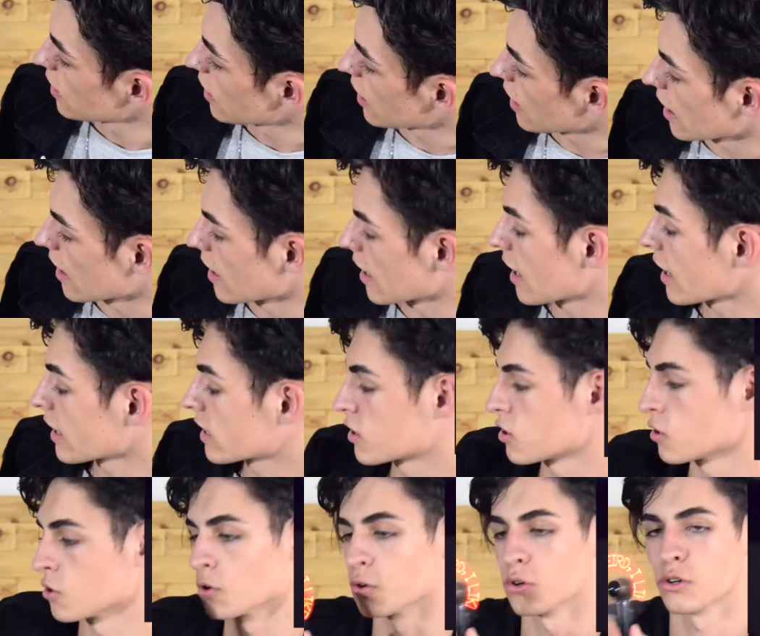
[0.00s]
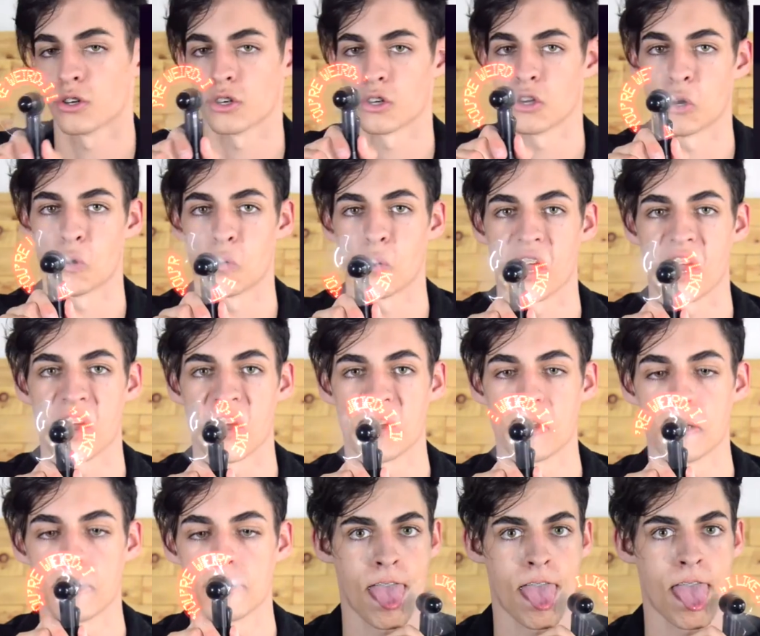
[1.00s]
I like you. You're weird.
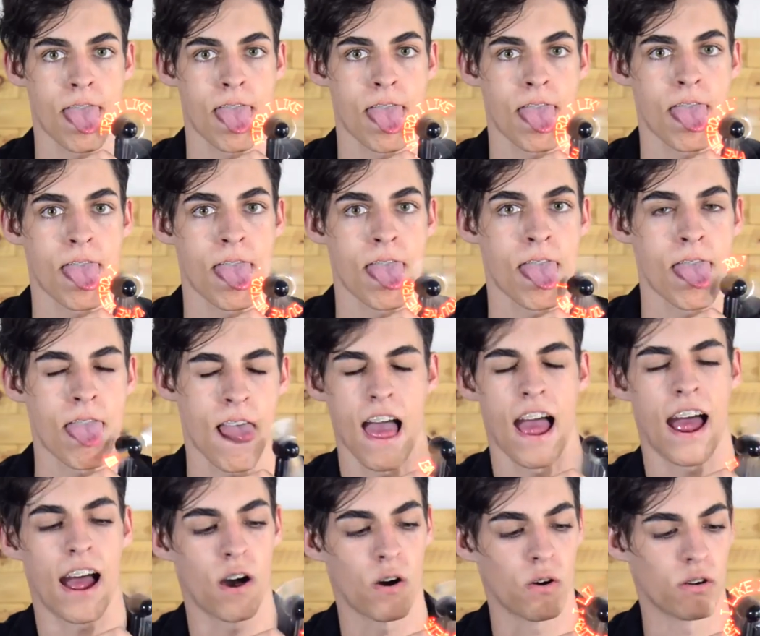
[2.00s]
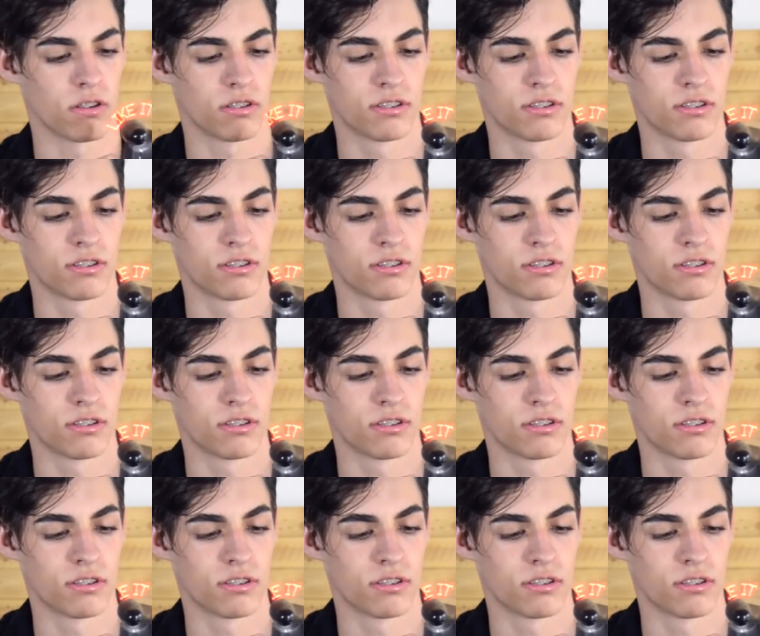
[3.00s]
Ow.